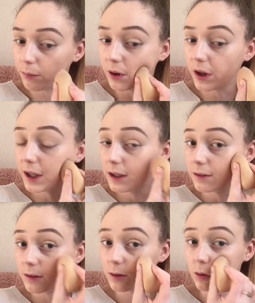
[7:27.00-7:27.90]

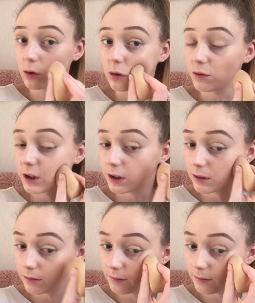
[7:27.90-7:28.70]
blend over